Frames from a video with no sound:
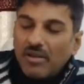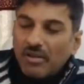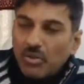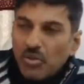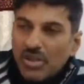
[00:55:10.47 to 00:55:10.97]

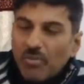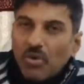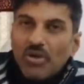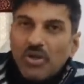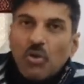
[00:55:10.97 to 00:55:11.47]
Do some
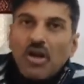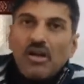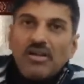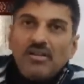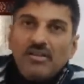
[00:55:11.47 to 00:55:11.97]
good yoga,
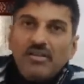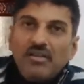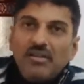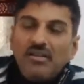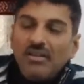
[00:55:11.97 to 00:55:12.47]

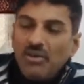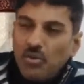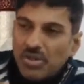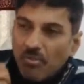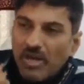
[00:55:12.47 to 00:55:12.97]
do
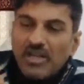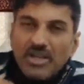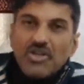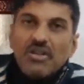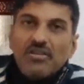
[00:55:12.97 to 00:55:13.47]
some
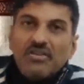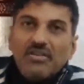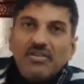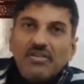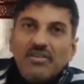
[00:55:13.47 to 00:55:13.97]
meditation.
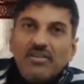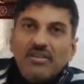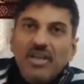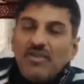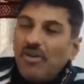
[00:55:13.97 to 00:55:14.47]

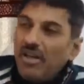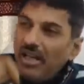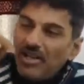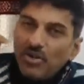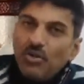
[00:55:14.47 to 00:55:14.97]
It will
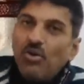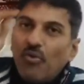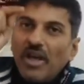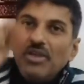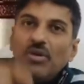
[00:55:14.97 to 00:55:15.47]
let you know
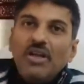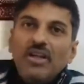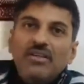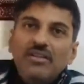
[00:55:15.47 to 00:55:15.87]
why you are here.